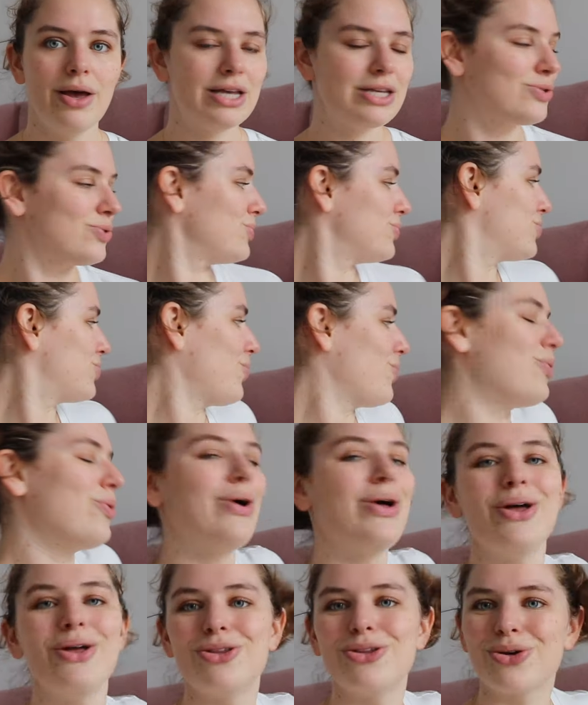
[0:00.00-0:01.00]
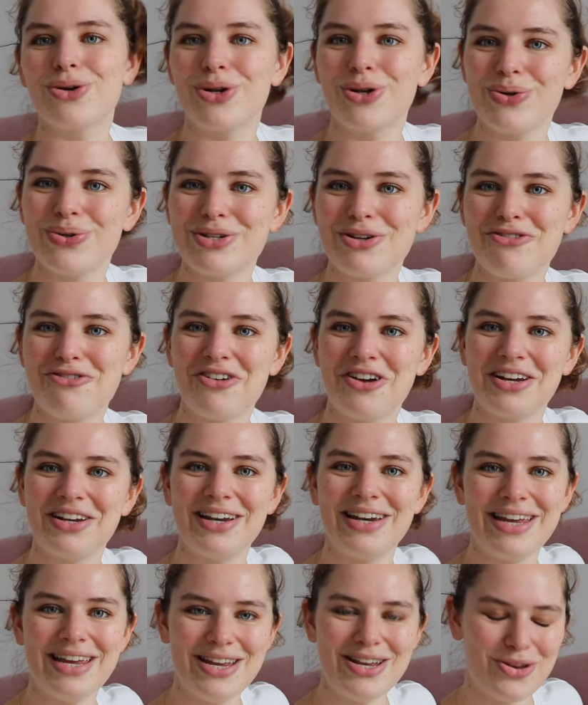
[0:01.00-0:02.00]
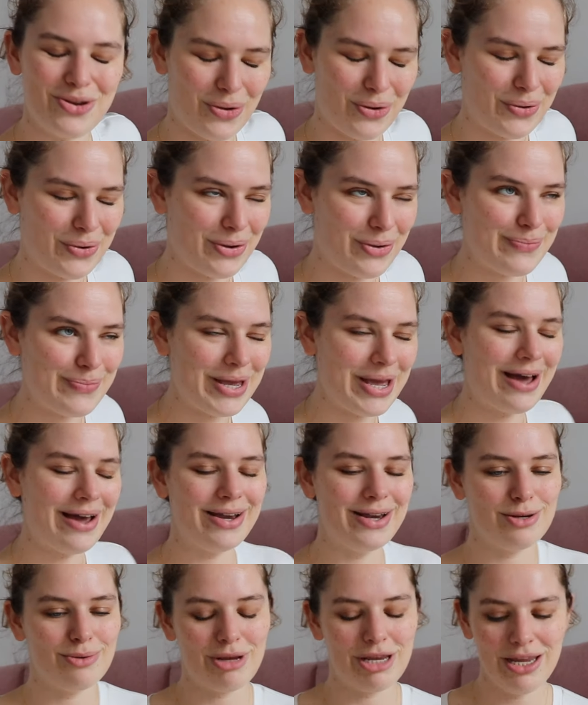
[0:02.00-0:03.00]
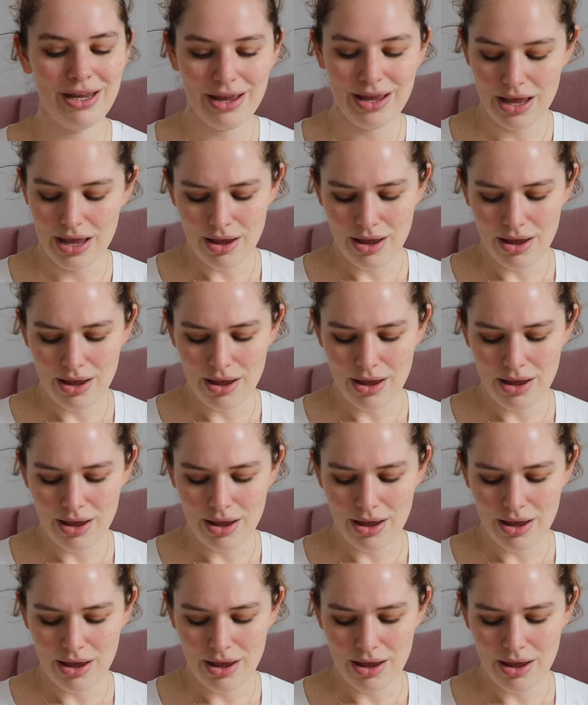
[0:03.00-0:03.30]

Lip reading: as you saw, the clothes are finally no longer behind me,